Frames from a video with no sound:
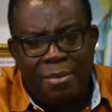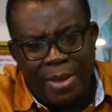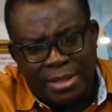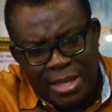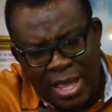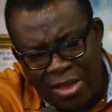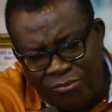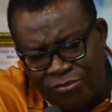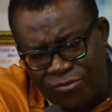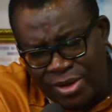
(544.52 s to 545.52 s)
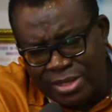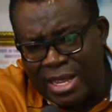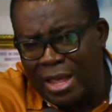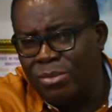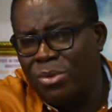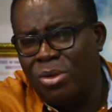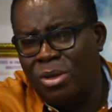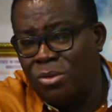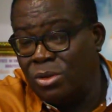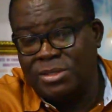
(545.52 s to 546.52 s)
But every time,
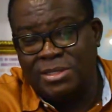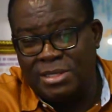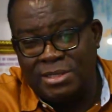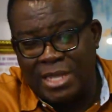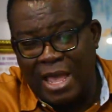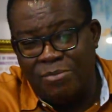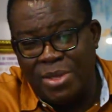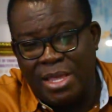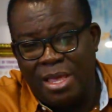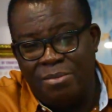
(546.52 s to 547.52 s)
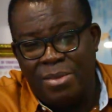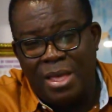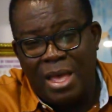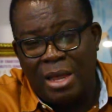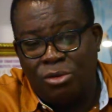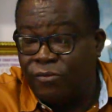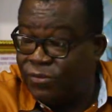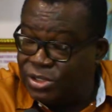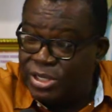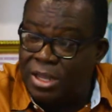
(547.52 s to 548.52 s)
since I became an
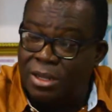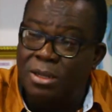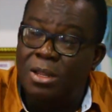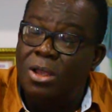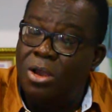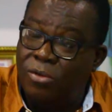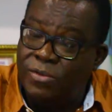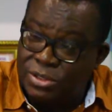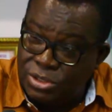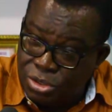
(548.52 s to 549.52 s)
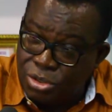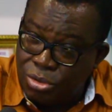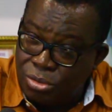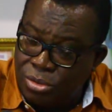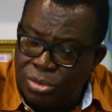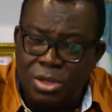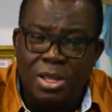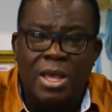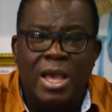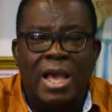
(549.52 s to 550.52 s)
official of this union,
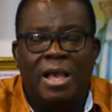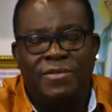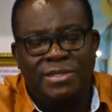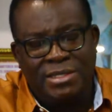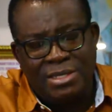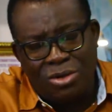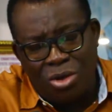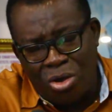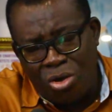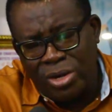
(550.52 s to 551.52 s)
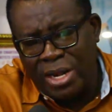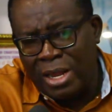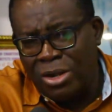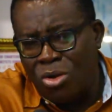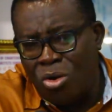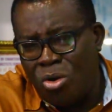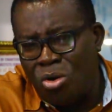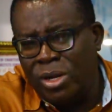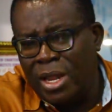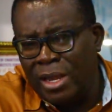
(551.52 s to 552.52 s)
I have seen on and
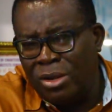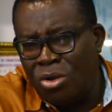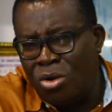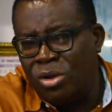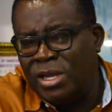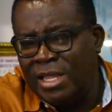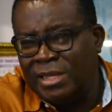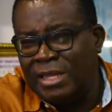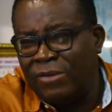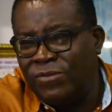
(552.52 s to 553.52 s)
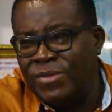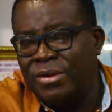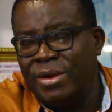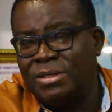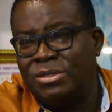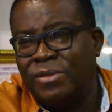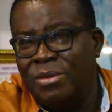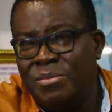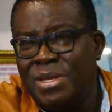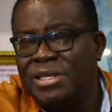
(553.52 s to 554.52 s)
on and on interference of the
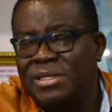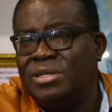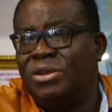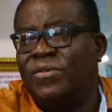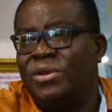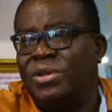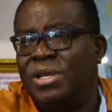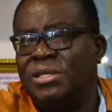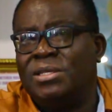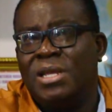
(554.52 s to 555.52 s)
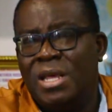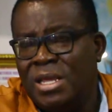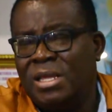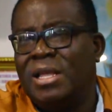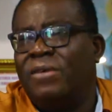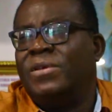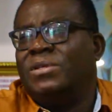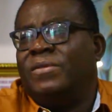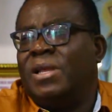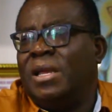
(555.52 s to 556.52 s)
Ministry of Education in the affairs
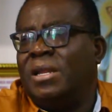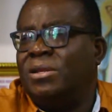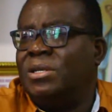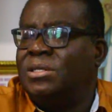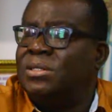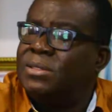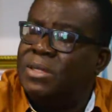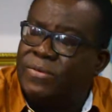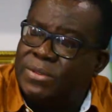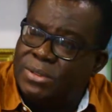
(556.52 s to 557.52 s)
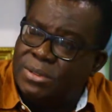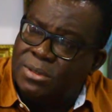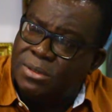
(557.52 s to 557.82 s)
of the Ghana Education Service.